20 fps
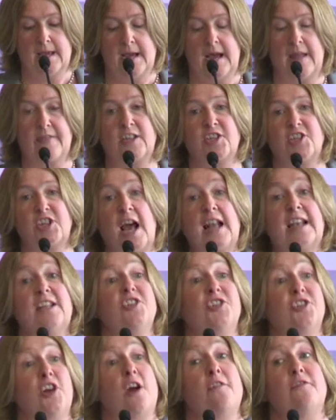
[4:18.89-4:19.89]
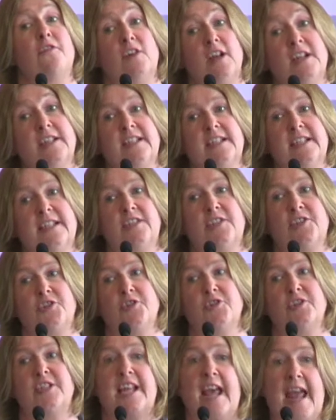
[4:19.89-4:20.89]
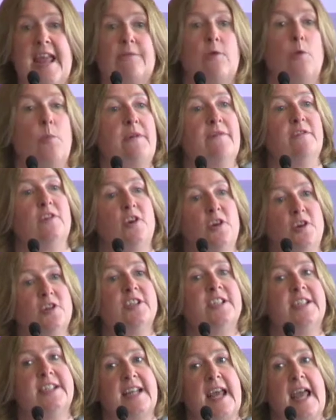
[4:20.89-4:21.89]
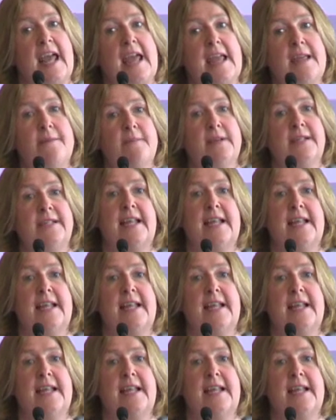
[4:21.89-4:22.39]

And the challenge now for us is to take what we've learned today,